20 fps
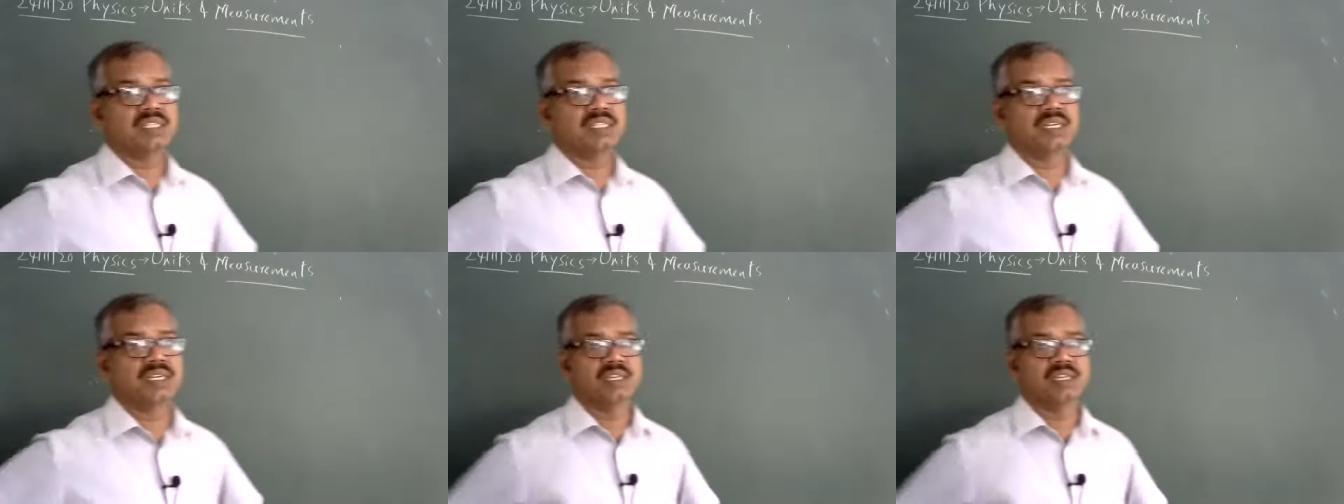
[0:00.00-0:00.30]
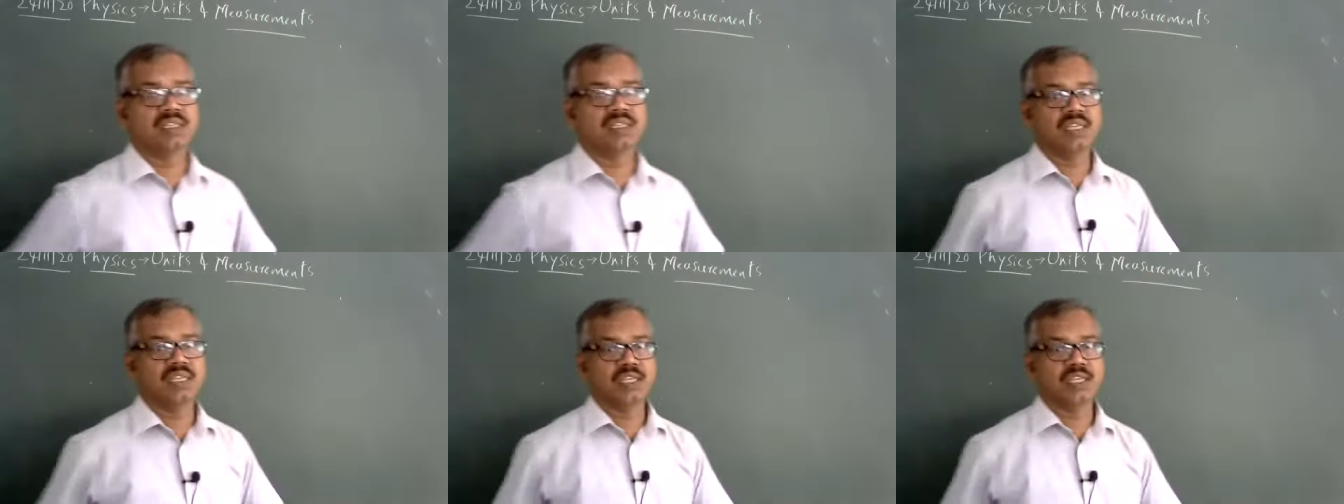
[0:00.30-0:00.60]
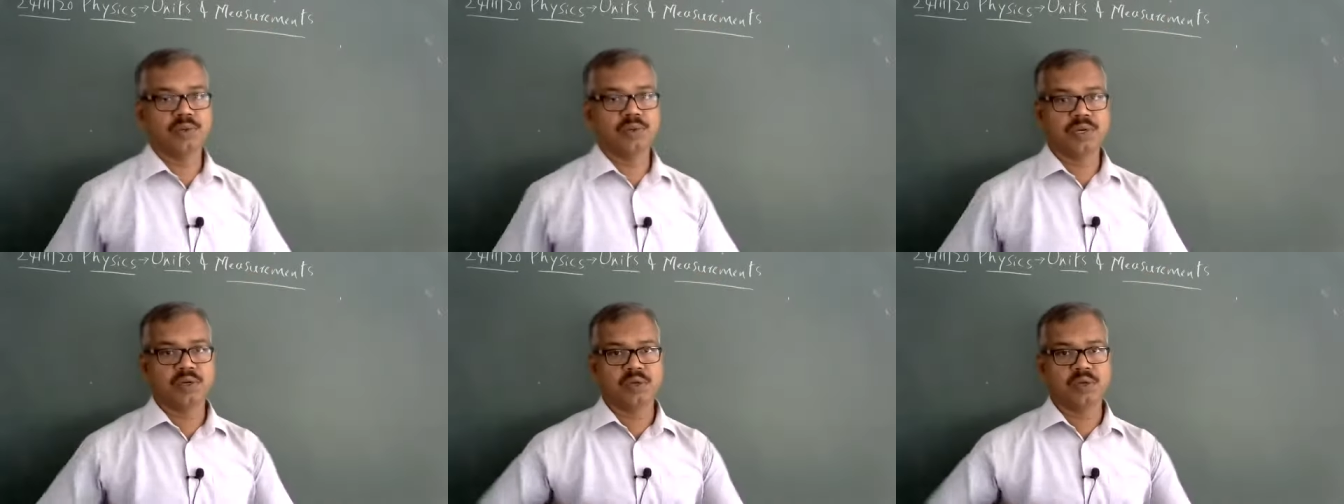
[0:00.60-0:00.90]
certain thing,
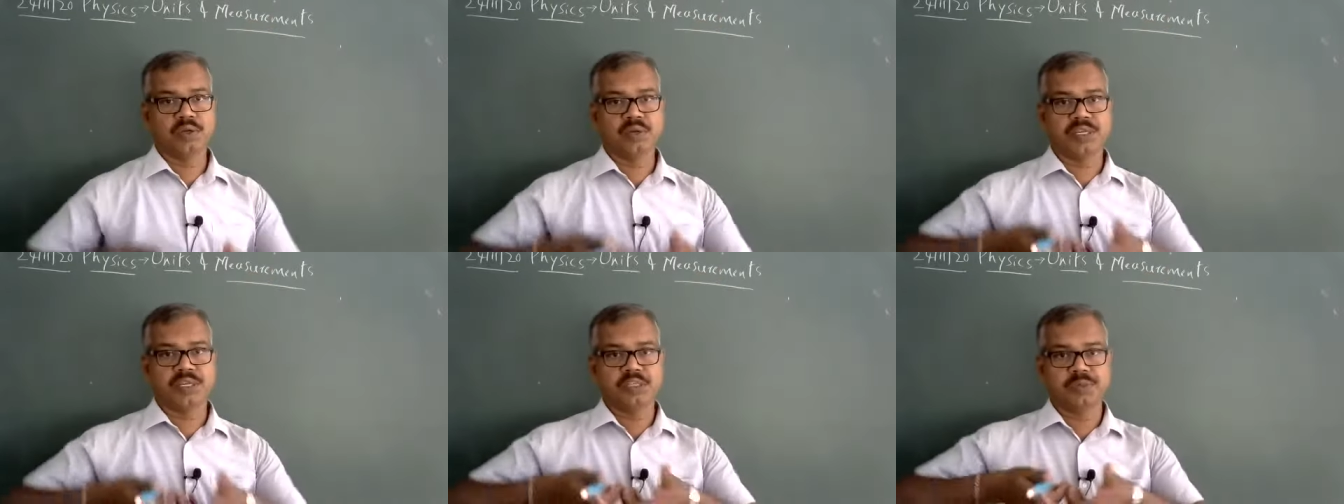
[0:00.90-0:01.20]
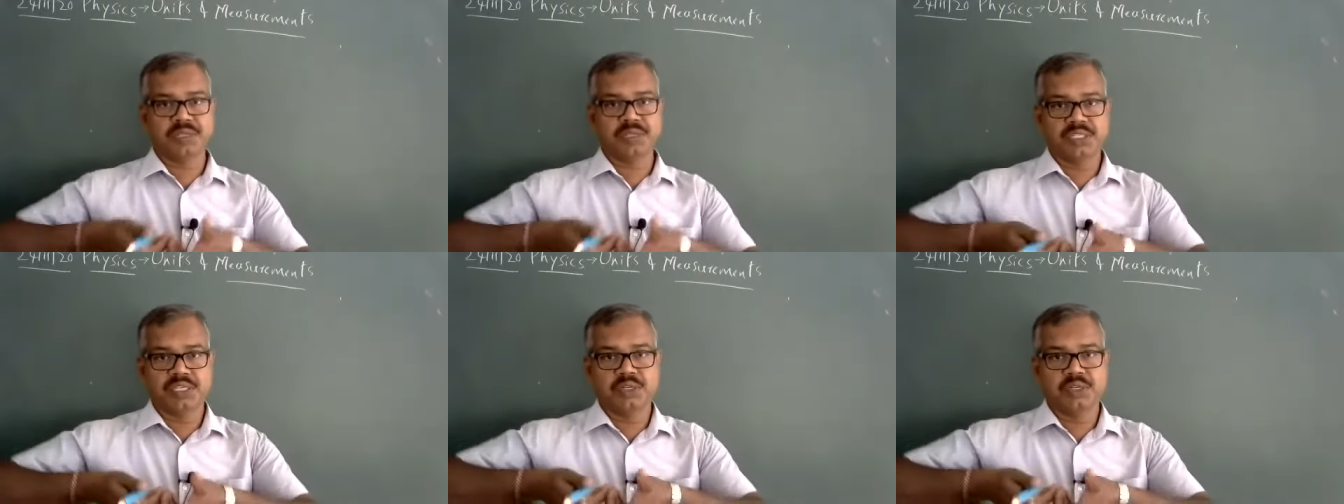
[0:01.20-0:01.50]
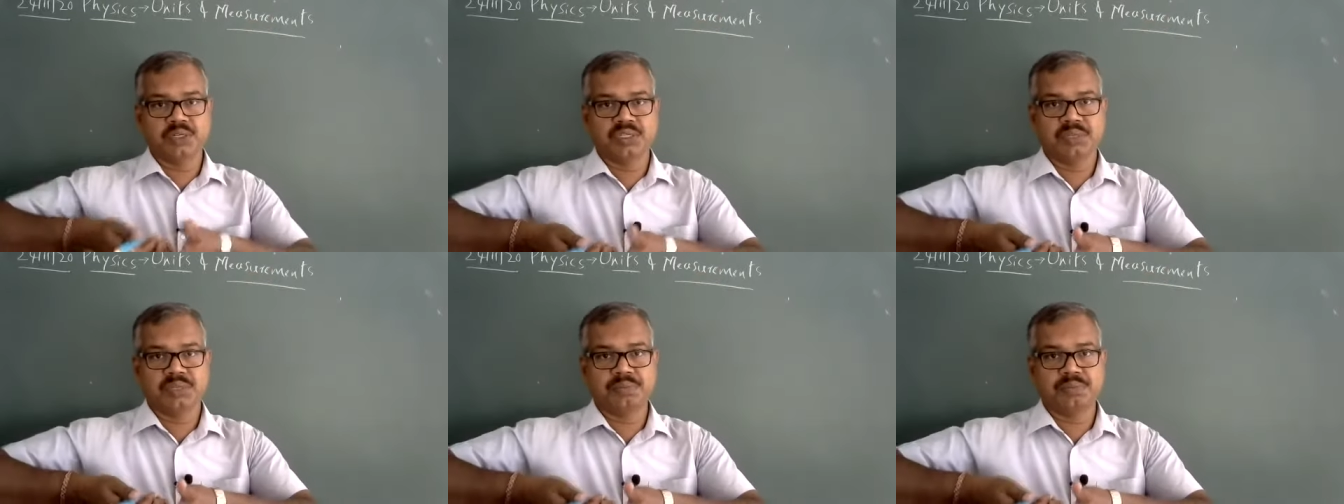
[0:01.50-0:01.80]
you are going to express
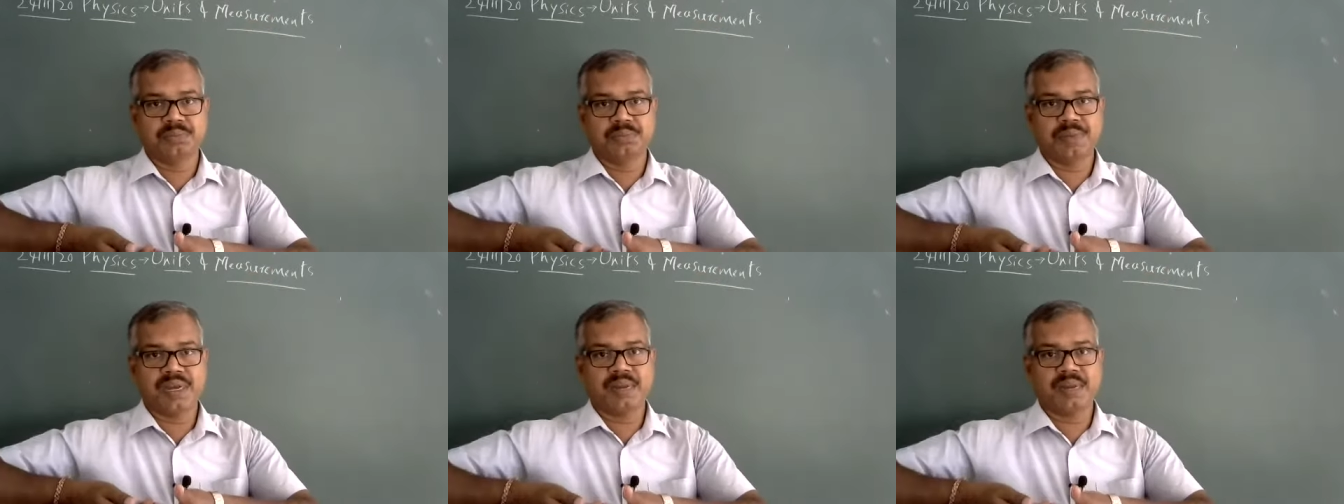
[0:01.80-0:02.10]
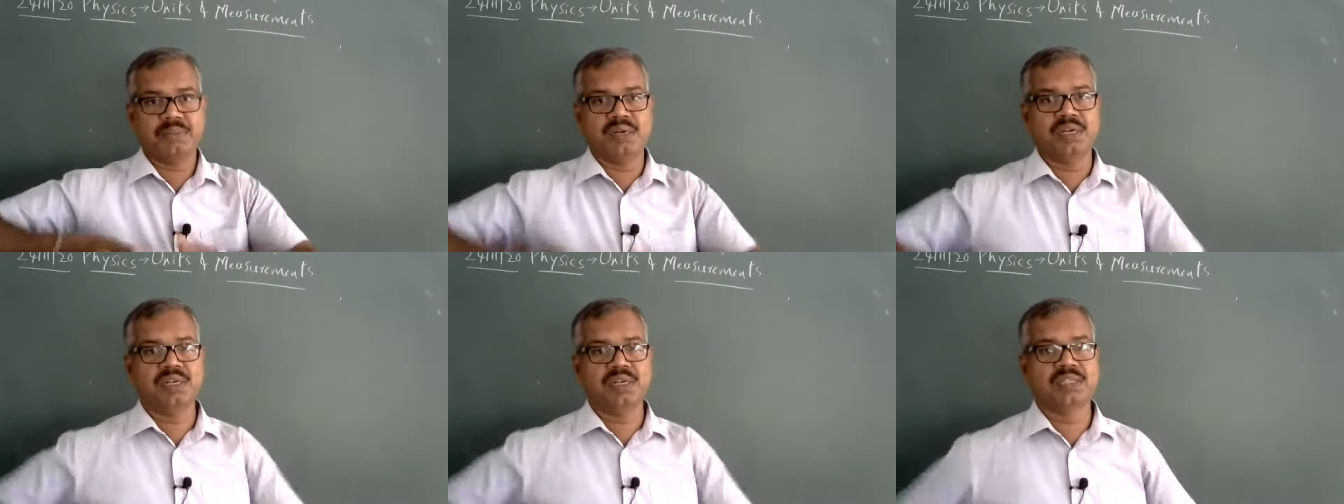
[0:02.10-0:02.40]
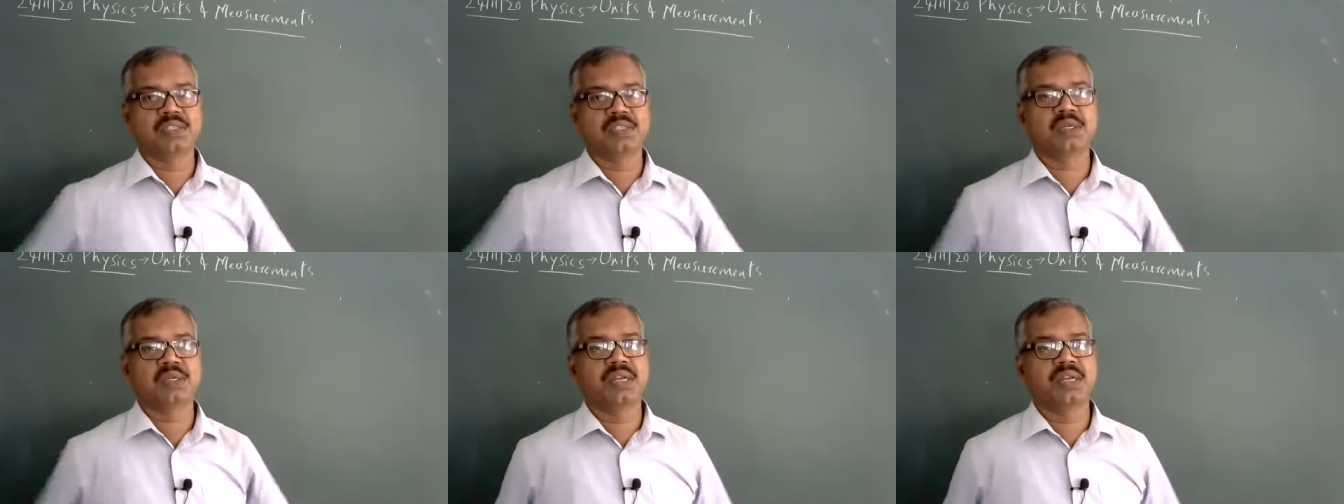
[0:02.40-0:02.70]
into some parameter. It
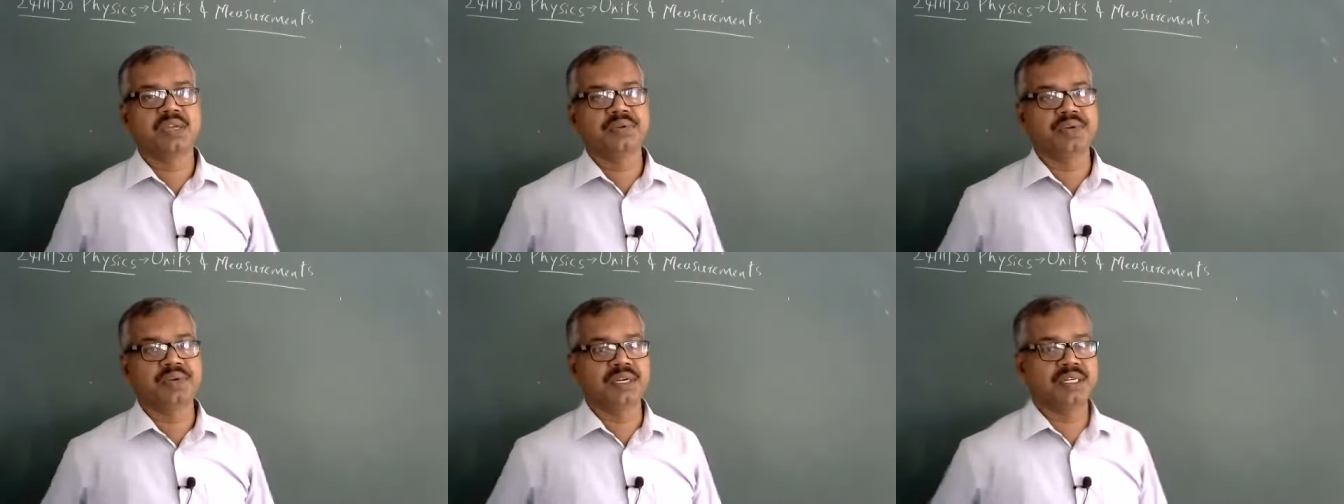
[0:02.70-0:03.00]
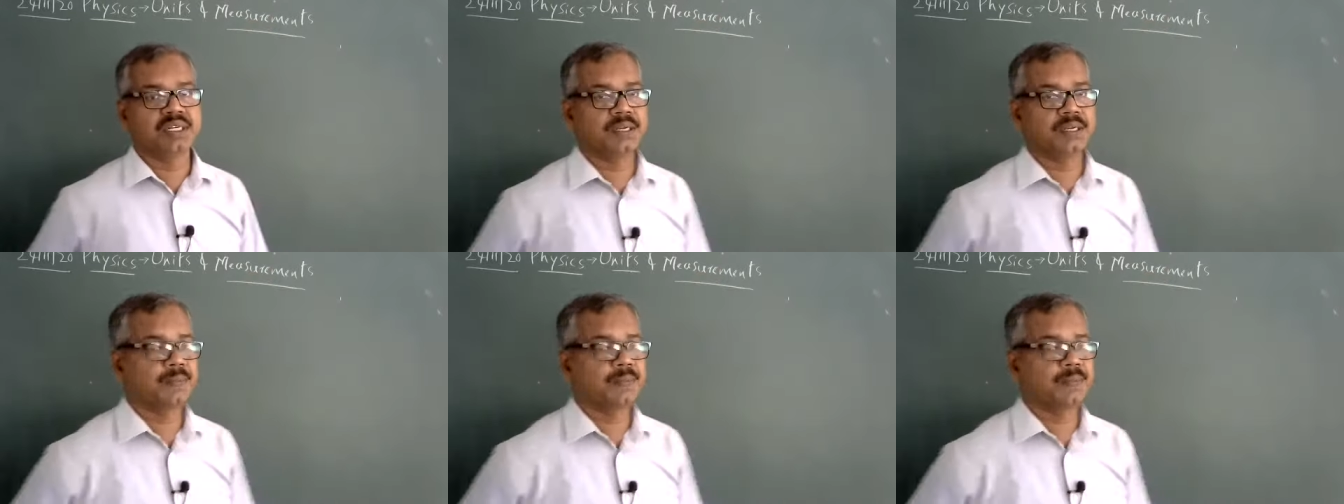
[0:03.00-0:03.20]
is called a unit.